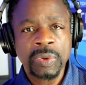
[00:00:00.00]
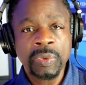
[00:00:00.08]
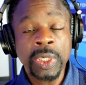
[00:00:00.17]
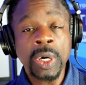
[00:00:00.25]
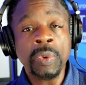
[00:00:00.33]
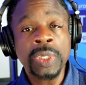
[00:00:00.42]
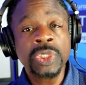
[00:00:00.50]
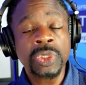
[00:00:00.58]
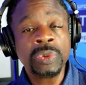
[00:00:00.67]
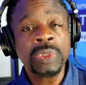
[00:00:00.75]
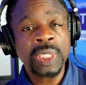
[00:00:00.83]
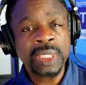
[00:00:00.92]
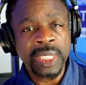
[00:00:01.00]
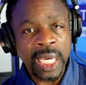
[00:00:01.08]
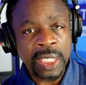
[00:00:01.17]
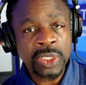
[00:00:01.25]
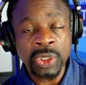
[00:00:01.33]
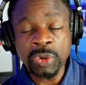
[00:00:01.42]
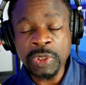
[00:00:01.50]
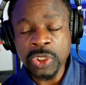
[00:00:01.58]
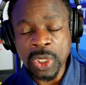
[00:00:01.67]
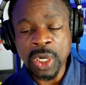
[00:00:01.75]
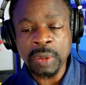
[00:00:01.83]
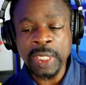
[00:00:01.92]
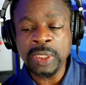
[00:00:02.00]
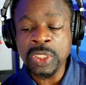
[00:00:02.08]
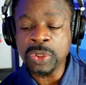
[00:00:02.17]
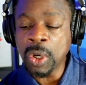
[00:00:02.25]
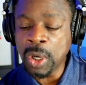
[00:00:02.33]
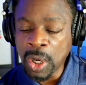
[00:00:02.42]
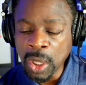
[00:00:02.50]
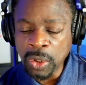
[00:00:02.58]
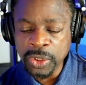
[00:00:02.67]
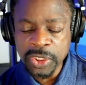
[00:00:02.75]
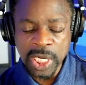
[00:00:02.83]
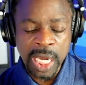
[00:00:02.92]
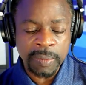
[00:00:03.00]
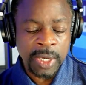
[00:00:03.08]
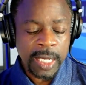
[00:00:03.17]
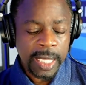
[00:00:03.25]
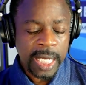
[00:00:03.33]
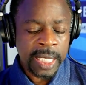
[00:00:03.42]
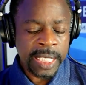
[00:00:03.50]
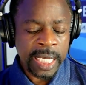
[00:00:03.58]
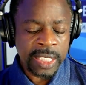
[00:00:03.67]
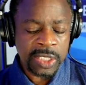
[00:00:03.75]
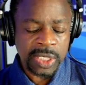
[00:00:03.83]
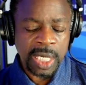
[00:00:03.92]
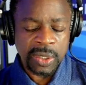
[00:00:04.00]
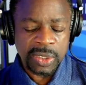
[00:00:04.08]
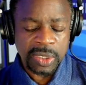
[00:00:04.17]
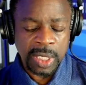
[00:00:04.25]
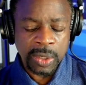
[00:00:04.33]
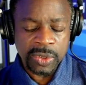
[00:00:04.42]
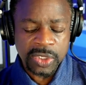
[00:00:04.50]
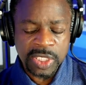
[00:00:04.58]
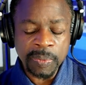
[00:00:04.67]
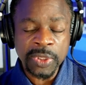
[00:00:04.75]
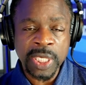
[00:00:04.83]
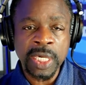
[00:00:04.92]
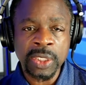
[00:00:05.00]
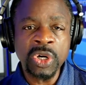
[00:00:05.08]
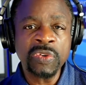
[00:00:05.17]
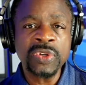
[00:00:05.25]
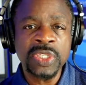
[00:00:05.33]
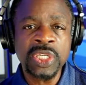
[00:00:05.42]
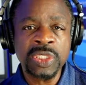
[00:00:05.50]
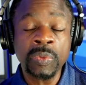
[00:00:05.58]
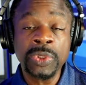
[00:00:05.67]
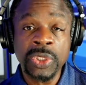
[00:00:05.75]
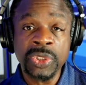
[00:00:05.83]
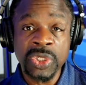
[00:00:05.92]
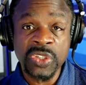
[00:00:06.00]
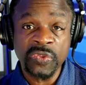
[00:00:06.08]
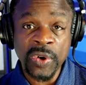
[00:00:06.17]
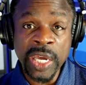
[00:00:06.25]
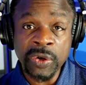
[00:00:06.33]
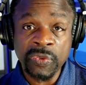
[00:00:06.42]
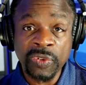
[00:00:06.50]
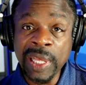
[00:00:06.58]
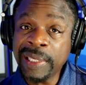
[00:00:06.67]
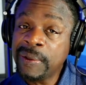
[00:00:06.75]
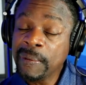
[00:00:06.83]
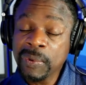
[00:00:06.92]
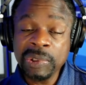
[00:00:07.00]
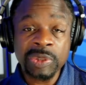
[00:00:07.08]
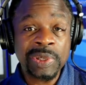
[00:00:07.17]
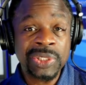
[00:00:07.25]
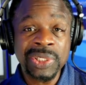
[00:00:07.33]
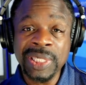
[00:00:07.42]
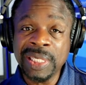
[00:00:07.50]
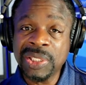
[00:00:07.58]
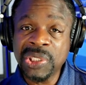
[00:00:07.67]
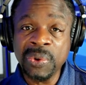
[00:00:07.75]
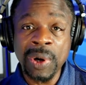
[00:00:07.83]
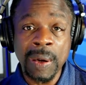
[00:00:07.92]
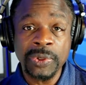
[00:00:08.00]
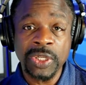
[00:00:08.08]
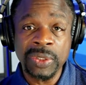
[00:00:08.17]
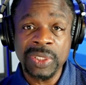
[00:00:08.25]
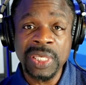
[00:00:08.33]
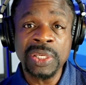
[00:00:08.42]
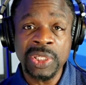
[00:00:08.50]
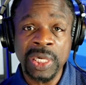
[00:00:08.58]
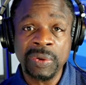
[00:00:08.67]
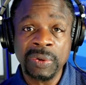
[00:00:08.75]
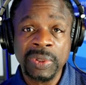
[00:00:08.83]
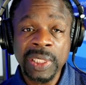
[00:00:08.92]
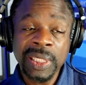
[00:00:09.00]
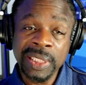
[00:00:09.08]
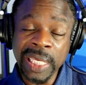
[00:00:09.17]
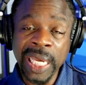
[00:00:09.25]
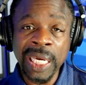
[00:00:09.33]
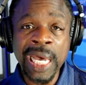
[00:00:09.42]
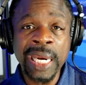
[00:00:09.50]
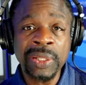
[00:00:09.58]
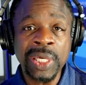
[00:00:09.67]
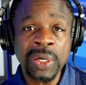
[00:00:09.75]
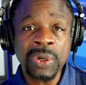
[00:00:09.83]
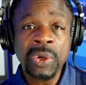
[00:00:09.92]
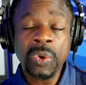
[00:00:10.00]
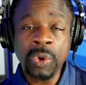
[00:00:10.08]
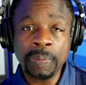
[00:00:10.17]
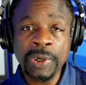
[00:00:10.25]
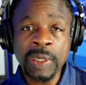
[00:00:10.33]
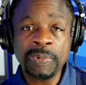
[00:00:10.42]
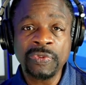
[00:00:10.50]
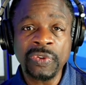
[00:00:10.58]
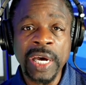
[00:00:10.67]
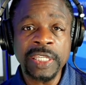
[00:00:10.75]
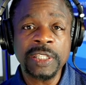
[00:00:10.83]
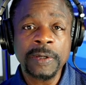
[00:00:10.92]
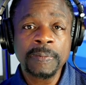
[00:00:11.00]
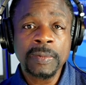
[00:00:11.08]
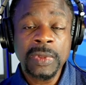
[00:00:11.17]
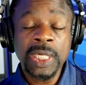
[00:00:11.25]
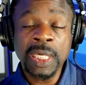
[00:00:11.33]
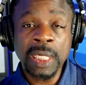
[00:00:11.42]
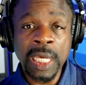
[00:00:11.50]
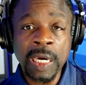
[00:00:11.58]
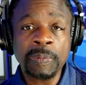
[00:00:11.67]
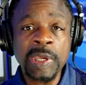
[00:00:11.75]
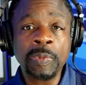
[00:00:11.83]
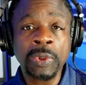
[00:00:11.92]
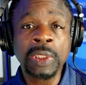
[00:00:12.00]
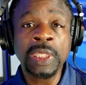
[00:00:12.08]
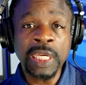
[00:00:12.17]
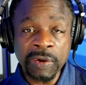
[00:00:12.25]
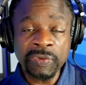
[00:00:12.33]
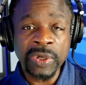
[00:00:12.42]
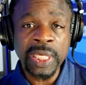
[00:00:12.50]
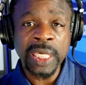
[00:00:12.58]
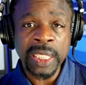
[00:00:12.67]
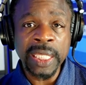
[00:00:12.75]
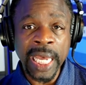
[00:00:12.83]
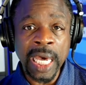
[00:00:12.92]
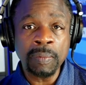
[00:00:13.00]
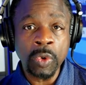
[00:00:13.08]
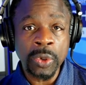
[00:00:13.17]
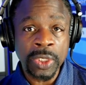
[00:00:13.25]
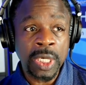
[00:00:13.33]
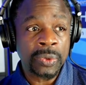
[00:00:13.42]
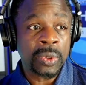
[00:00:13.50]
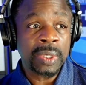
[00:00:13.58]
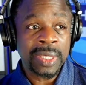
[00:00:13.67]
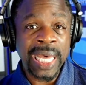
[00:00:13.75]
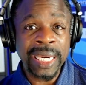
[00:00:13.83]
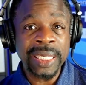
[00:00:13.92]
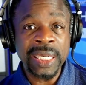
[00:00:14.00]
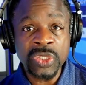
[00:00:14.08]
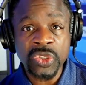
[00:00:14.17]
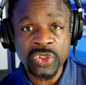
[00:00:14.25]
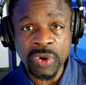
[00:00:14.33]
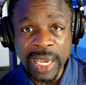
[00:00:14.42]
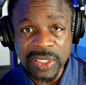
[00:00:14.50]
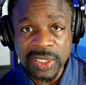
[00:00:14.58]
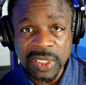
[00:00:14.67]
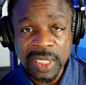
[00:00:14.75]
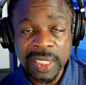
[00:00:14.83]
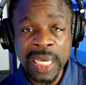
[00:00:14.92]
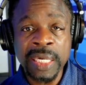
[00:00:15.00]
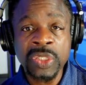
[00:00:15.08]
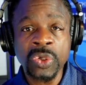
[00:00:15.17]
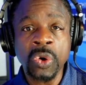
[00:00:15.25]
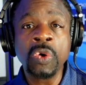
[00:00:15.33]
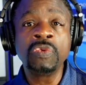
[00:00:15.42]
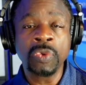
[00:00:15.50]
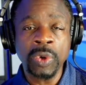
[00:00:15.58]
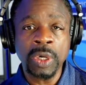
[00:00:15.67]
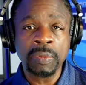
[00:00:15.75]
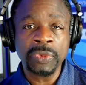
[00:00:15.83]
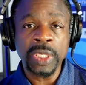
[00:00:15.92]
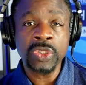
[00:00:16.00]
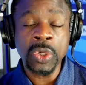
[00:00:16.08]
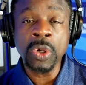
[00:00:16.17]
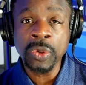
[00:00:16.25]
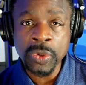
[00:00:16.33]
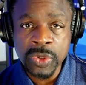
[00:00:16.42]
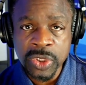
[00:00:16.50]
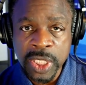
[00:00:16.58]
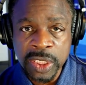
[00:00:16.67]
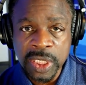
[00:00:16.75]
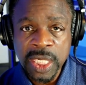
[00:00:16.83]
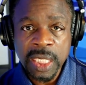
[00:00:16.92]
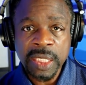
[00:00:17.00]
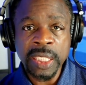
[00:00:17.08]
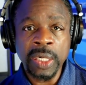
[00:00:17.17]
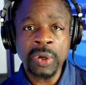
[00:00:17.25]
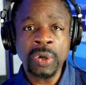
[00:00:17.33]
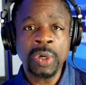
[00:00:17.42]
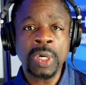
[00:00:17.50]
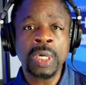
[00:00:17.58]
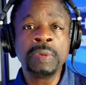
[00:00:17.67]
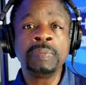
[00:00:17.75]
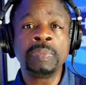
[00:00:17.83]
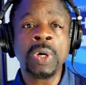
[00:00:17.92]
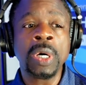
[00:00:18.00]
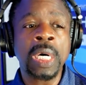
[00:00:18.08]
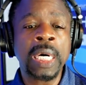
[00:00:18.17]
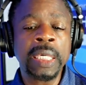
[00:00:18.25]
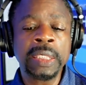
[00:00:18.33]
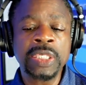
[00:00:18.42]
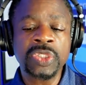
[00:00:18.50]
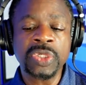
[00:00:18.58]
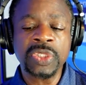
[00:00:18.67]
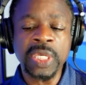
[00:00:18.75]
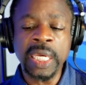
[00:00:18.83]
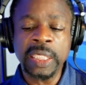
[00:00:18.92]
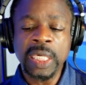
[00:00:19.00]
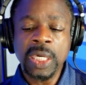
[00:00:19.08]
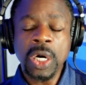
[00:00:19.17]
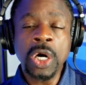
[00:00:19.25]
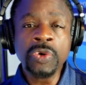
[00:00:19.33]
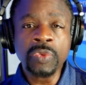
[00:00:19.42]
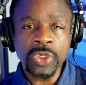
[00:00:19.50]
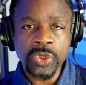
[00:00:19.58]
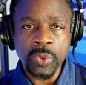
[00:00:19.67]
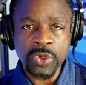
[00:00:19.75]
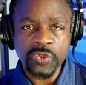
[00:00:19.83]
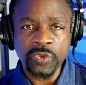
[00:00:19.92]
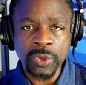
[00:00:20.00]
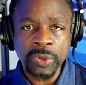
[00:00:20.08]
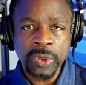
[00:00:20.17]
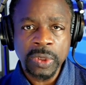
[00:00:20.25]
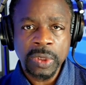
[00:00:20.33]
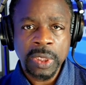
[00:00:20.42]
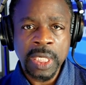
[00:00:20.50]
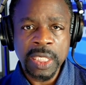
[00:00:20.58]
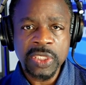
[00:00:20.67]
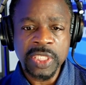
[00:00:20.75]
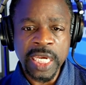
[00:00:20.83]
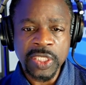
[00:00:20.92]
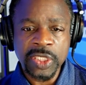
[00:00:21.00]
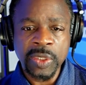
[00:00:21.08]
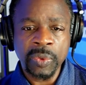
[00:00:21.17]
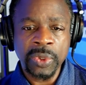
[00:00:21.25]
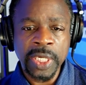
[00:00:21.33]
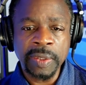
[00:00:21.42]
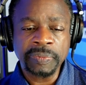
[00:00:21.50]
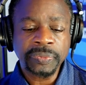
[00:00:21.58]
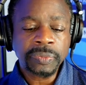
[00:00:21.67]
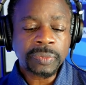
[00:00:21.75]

We go into, again, you hear me talk about this all the time, and that is our sympathetic nervous system, which is just fight or flight, which means you get two options in general. Get the hell out of there or put up a fight. And a lot of people live in that more than other. That is stress. That is overwhelm. That is all of those things that are, let's just say, unresourceful states that we're in.